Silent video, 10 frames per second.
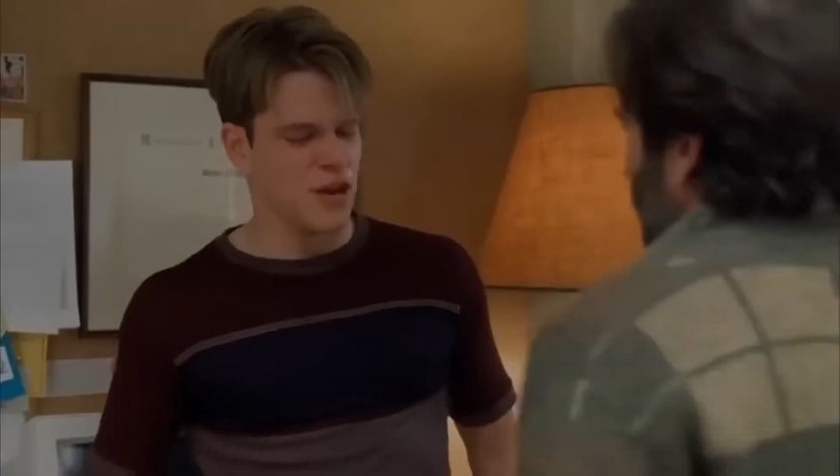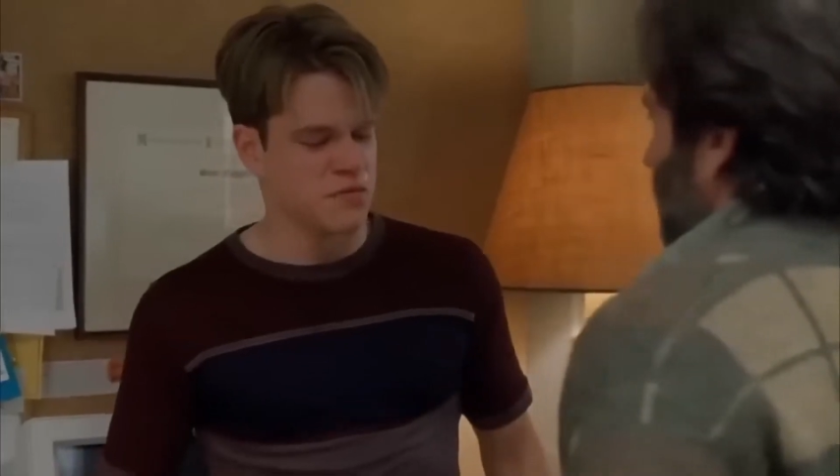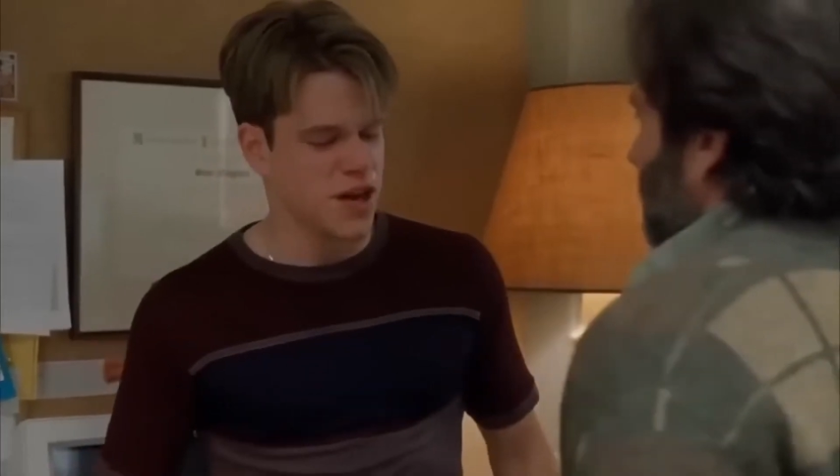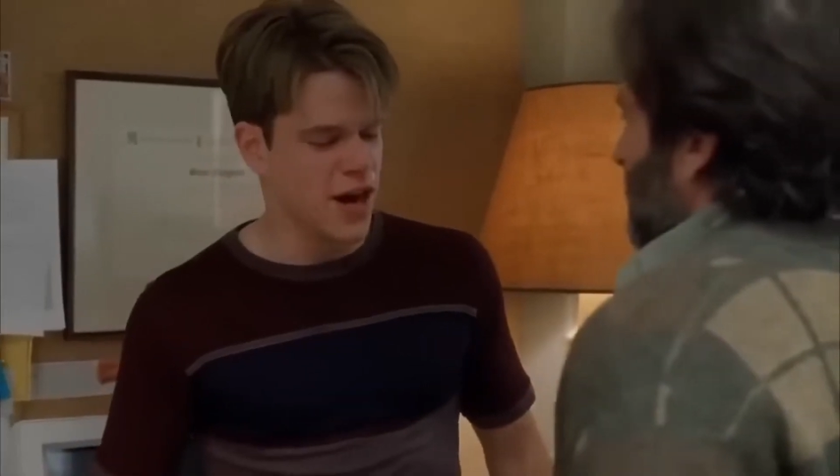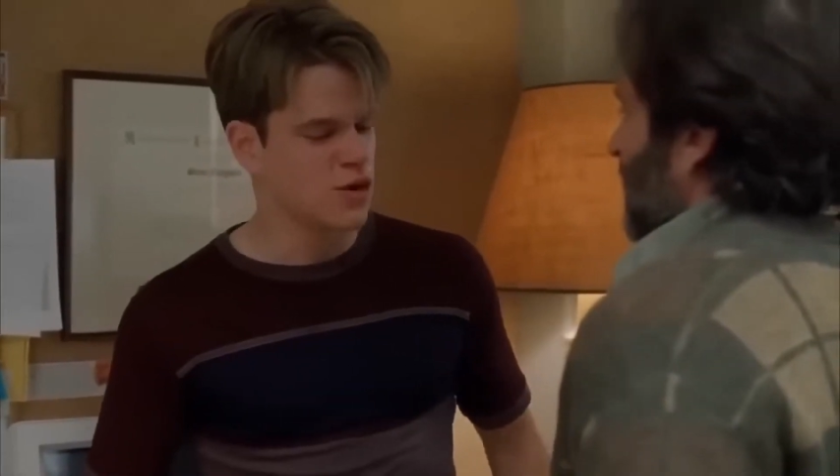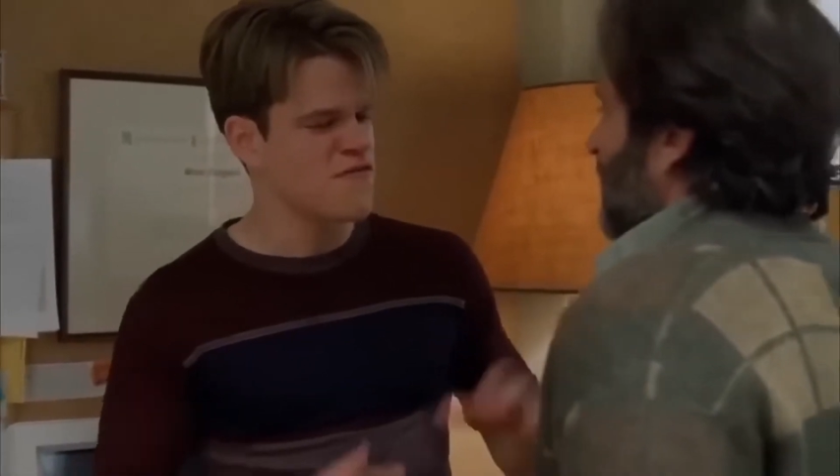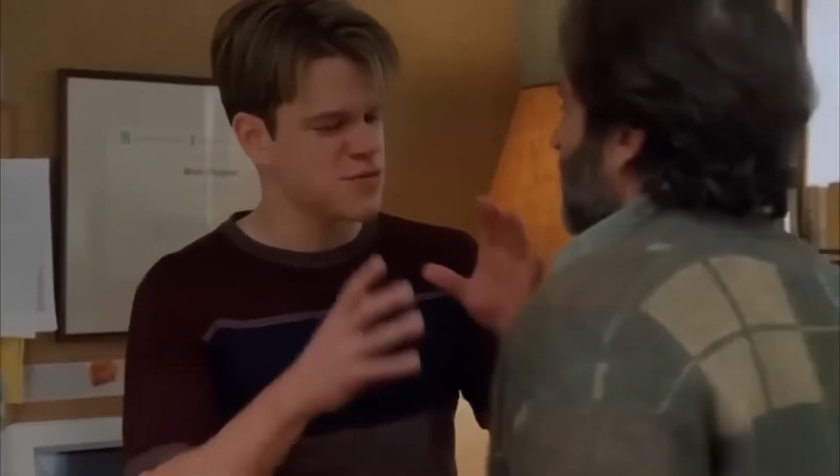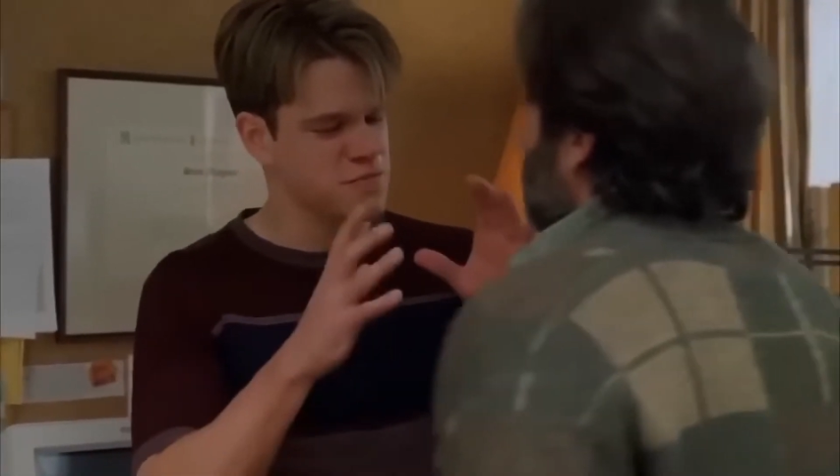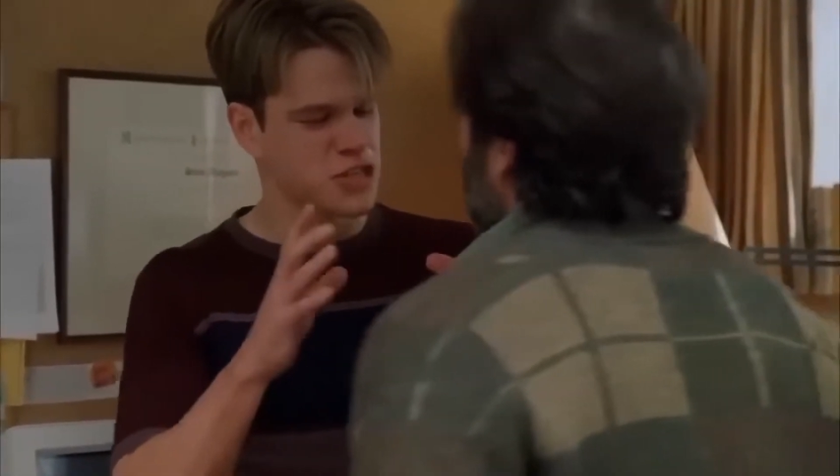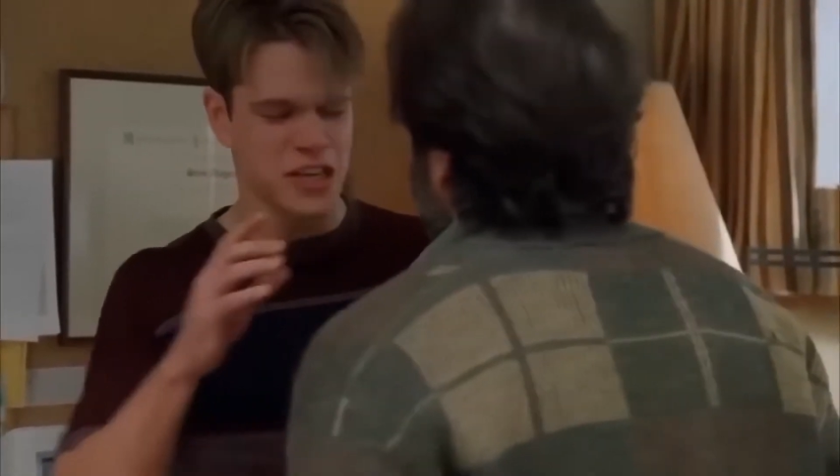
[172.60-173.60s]
as Will shows
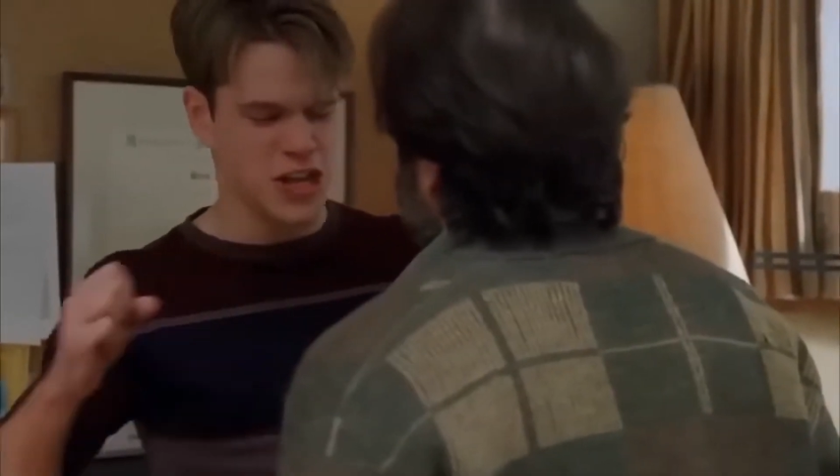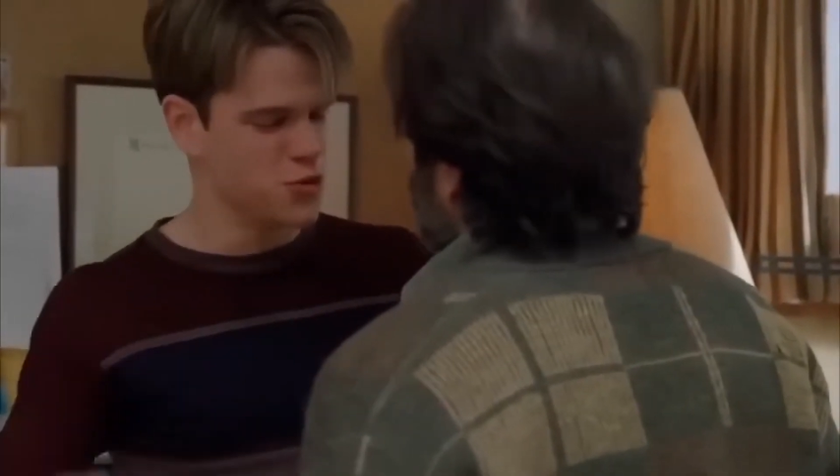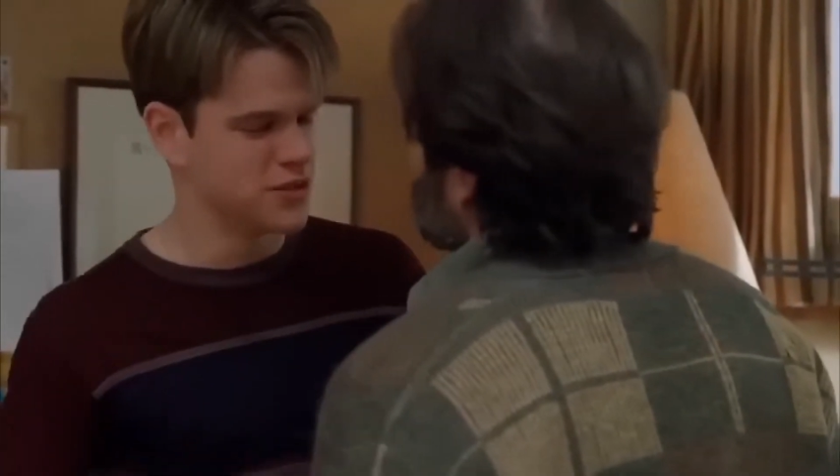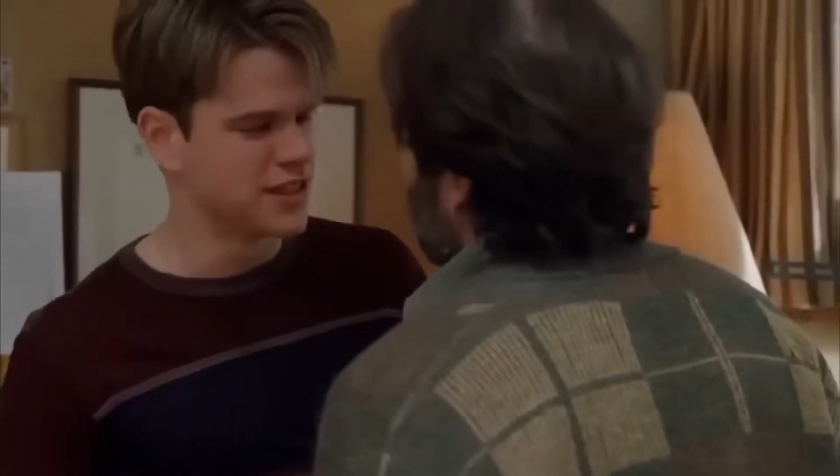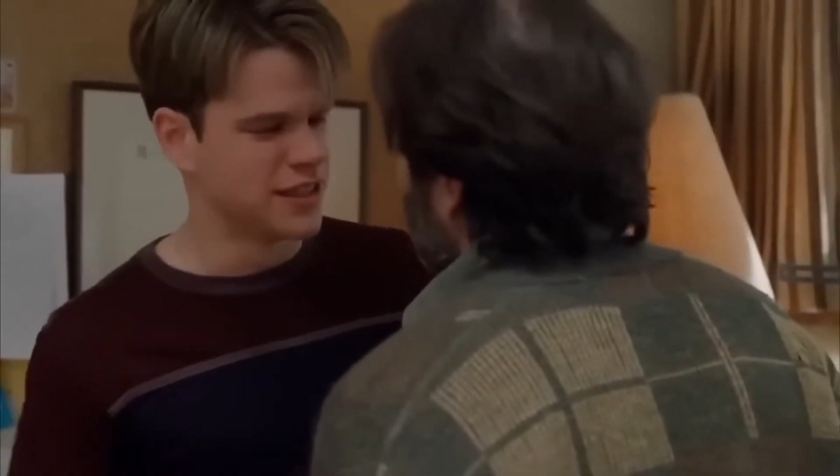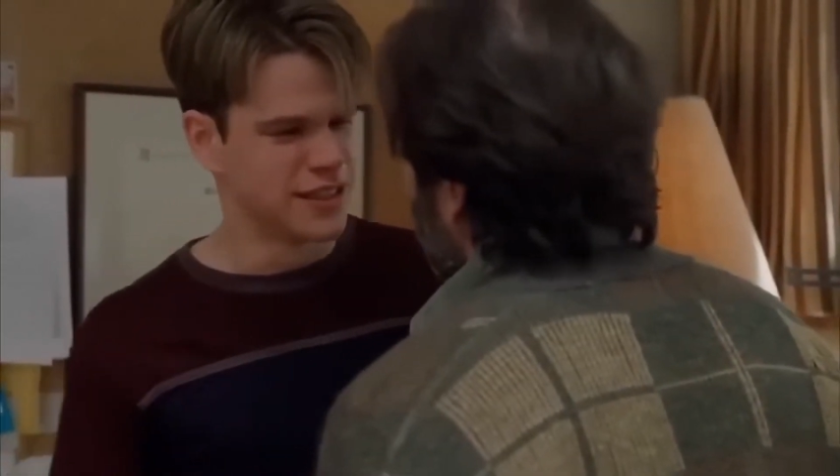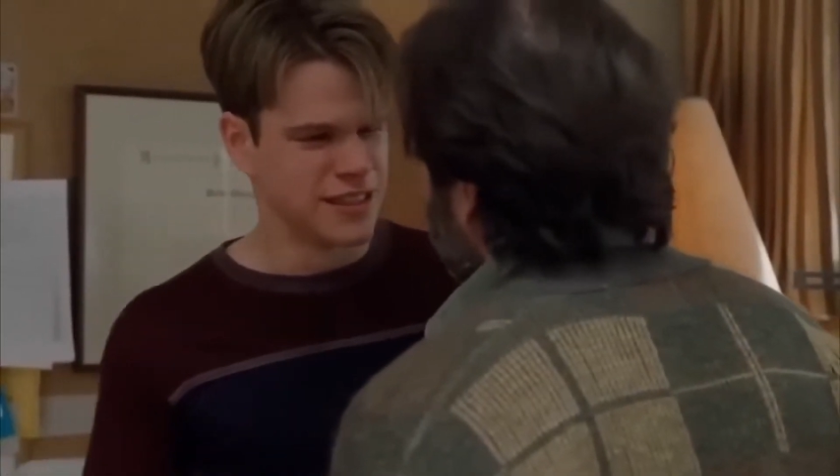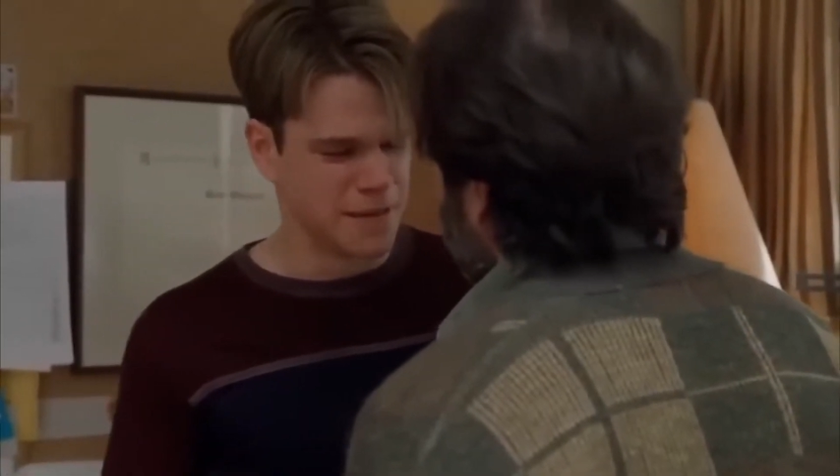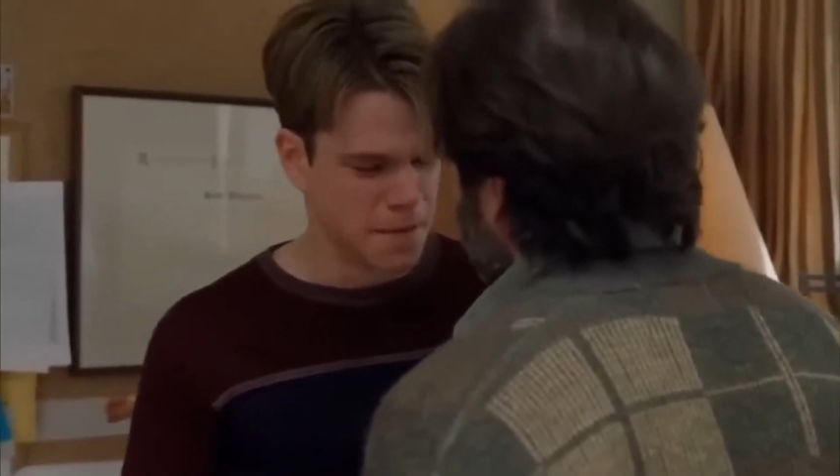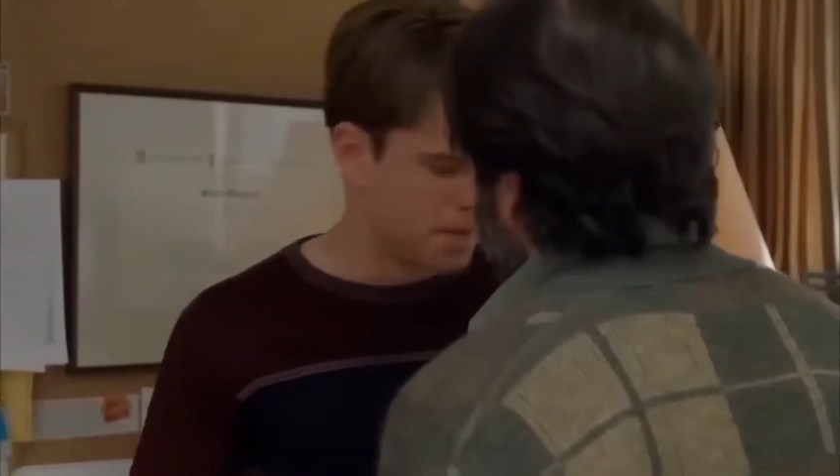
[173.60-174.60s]
signs of growing up from his
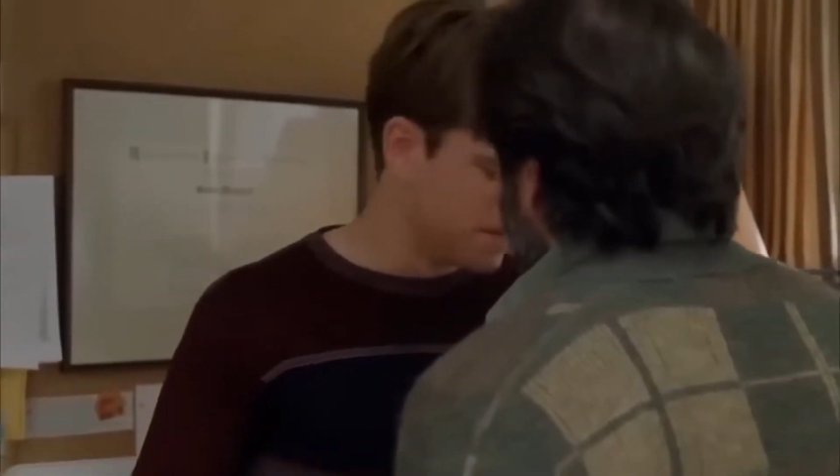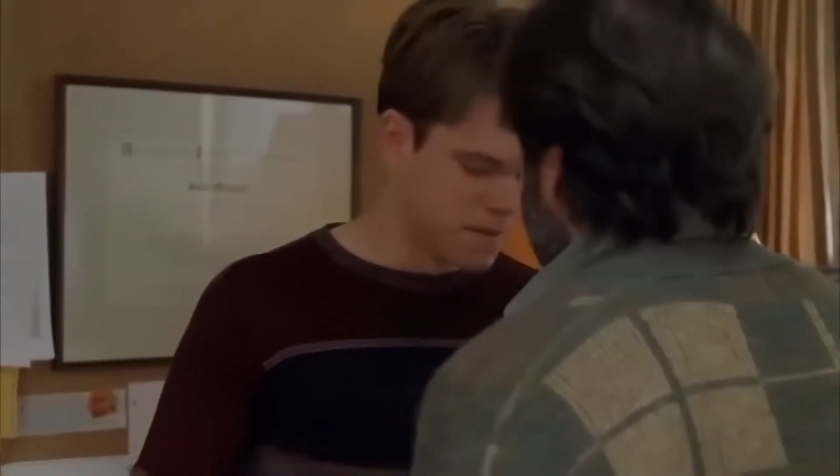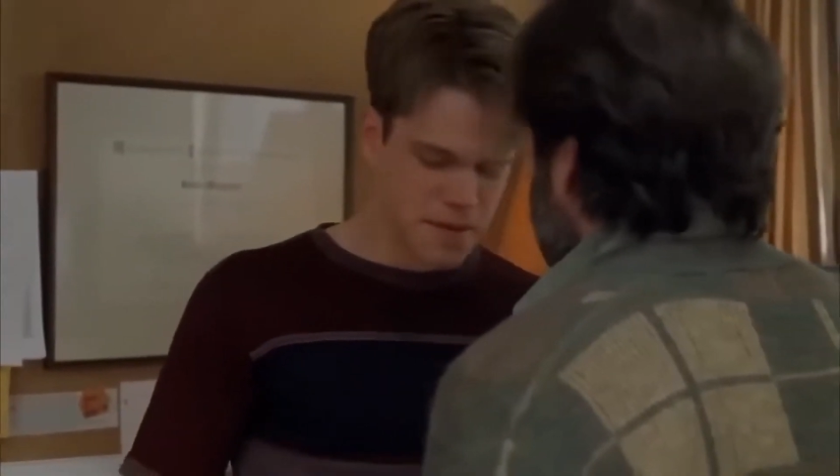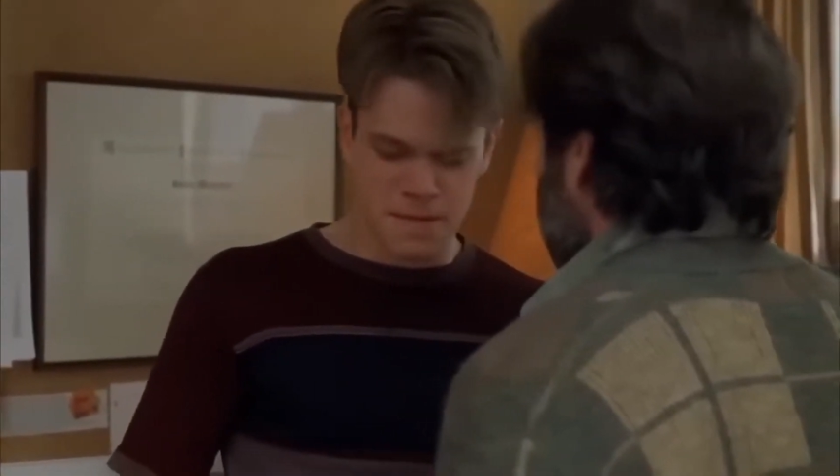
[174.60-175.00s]
past trauma.